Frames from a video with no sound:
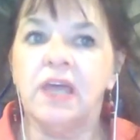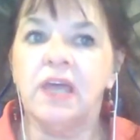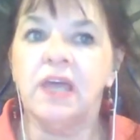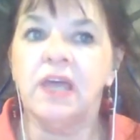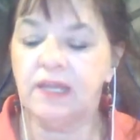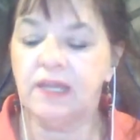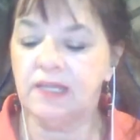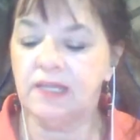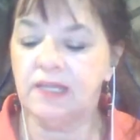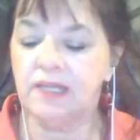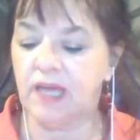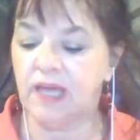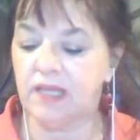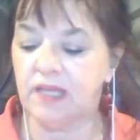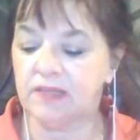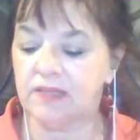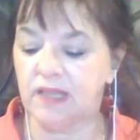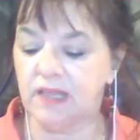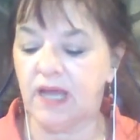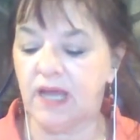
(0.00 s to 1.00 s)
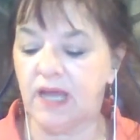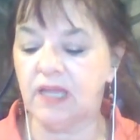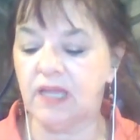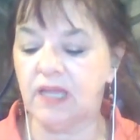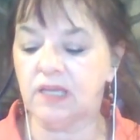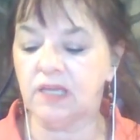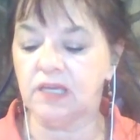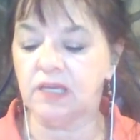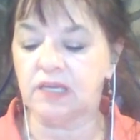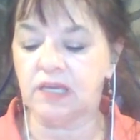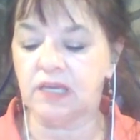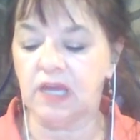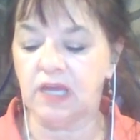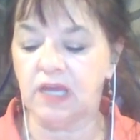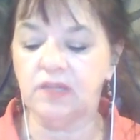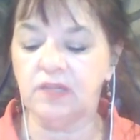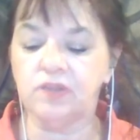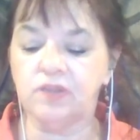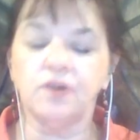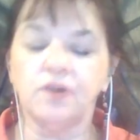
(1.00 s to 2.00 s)
and it had like a
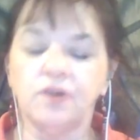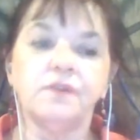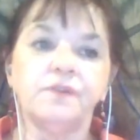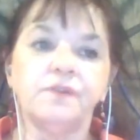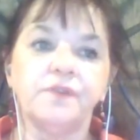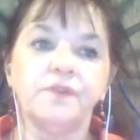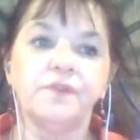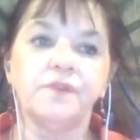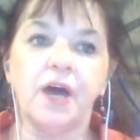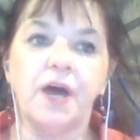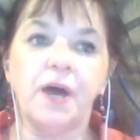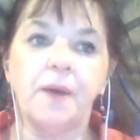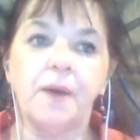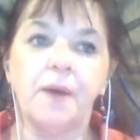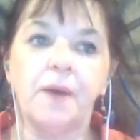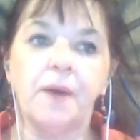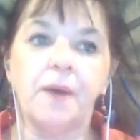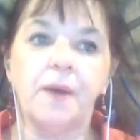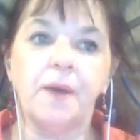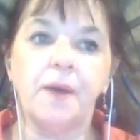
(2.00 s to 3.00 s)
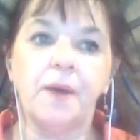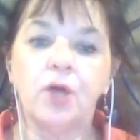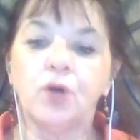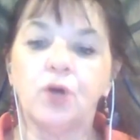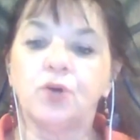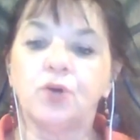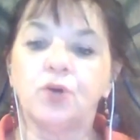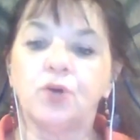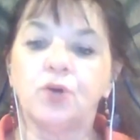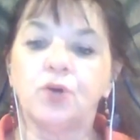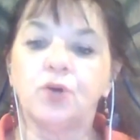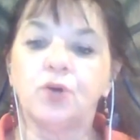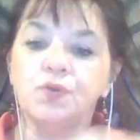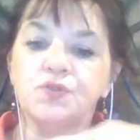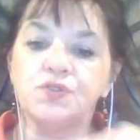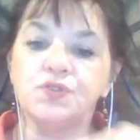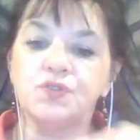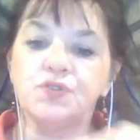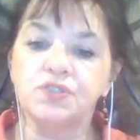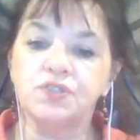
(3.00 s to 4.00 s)
kind of a
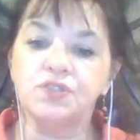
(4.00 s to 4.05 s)
goose